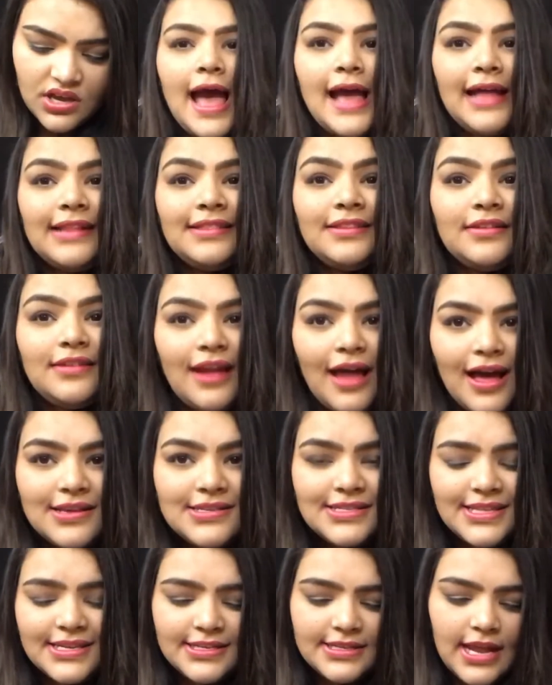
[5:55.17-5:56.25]
And the
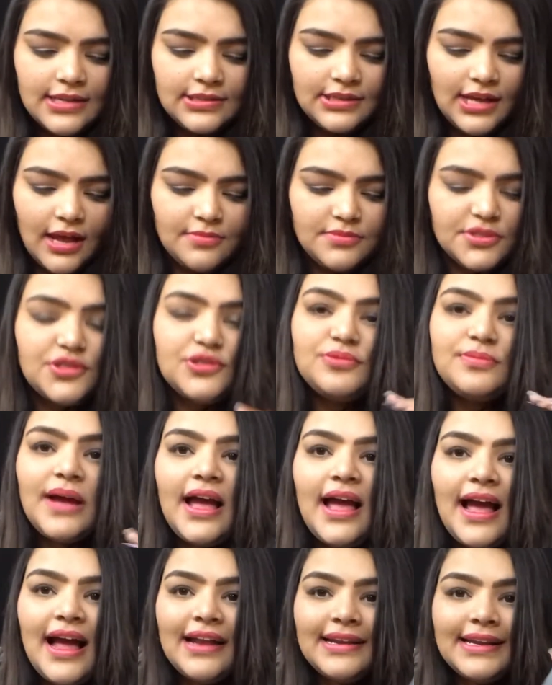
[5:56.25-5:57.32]
last thing that comes into
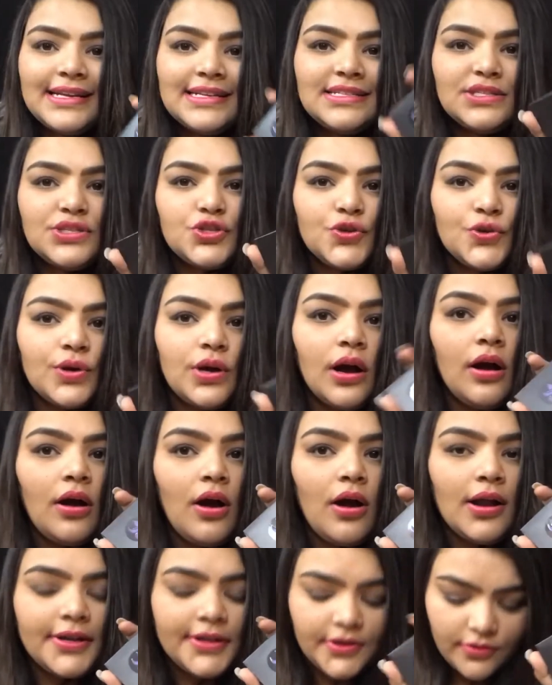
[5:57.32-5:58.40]
my hand is Sugar
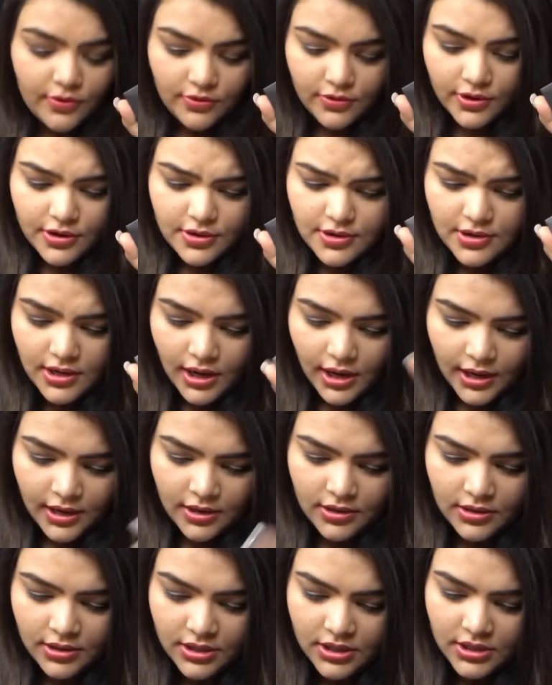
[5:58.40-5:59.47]
Contour.
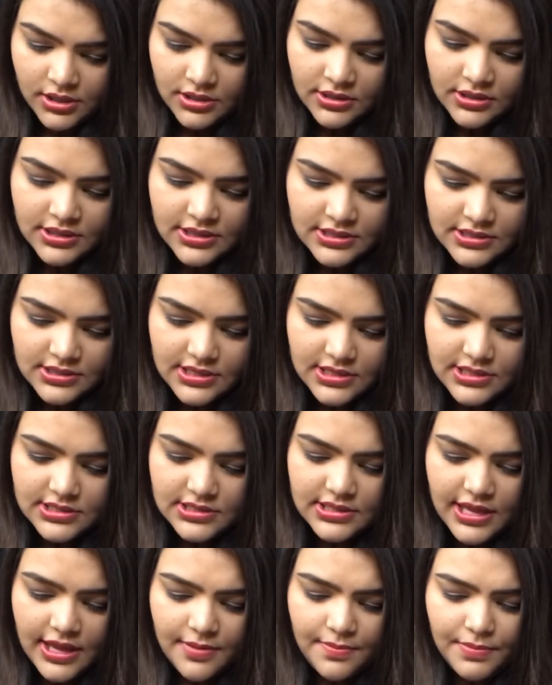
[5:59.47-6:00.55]
This is
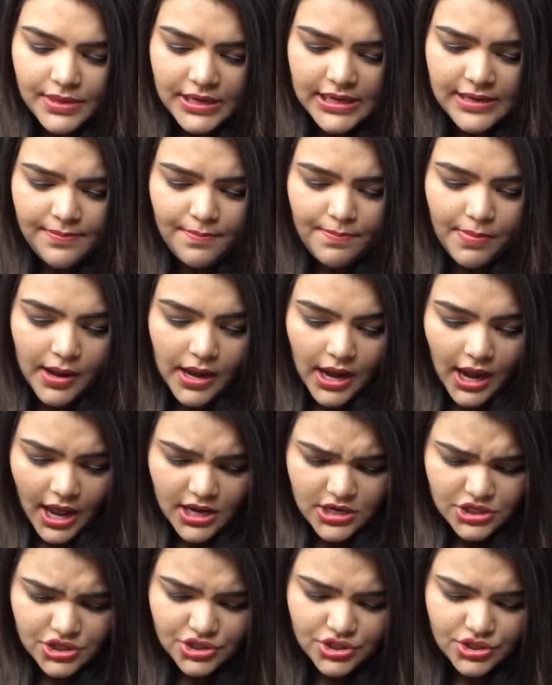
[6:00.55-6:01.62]
their mini
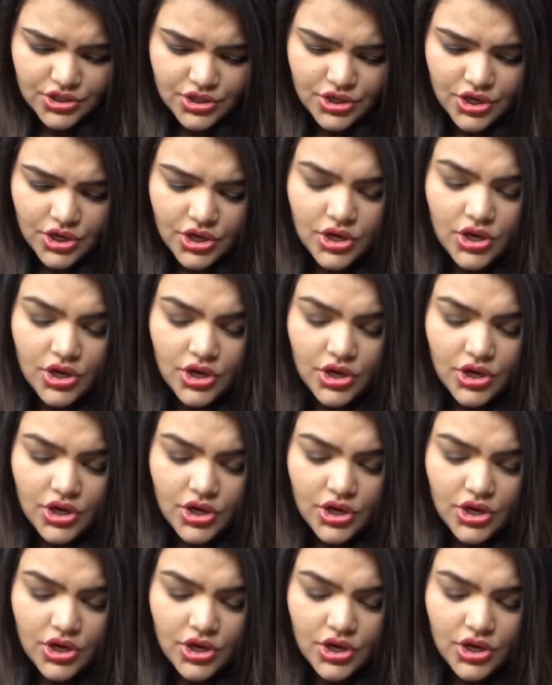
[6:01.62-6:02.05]
blush.